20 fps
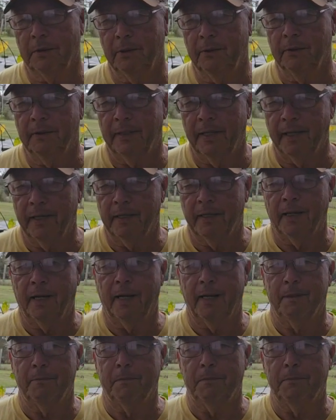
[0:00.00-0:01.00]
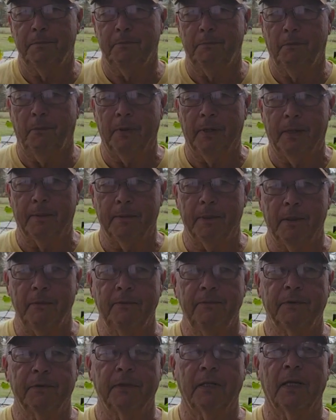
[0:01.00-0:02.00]
doing that, when I'm
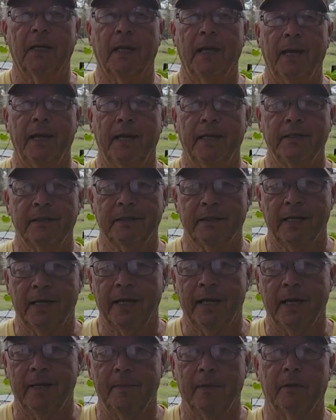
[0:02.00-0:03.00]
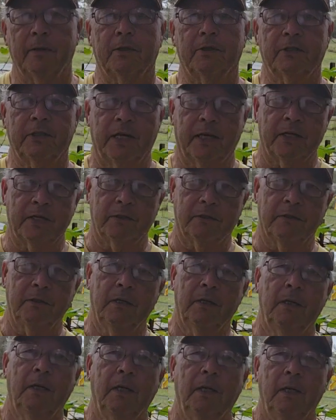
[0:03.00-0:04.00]
going for the last time on the section,
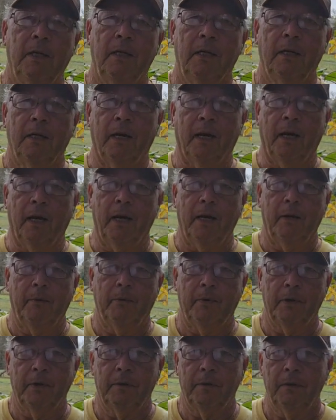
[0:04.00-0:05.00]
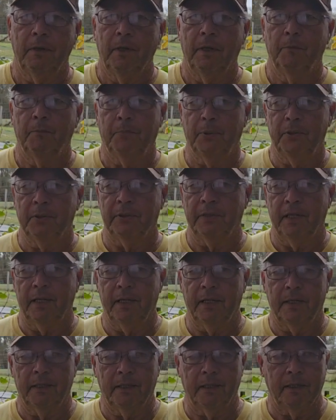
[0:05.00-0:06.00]
I will put
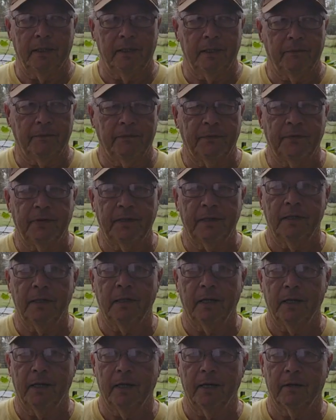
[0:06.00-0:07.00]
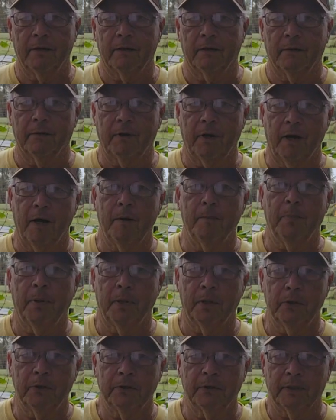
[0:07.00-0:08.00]
down a thin layer of
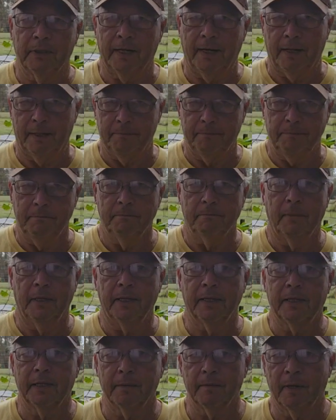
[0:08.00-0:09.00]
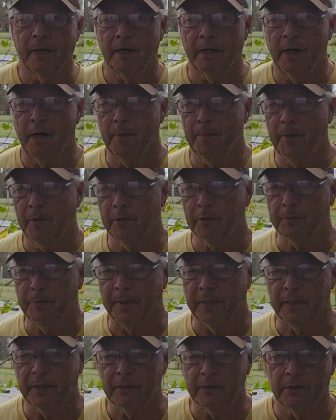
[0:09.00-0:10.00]
compost that I make in my compost
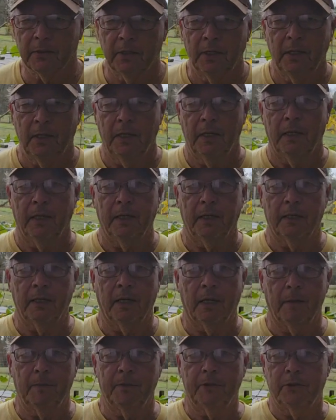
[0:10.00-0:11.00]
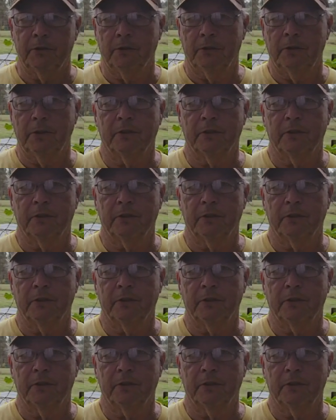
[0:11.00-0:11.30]
bins, and I'll be showing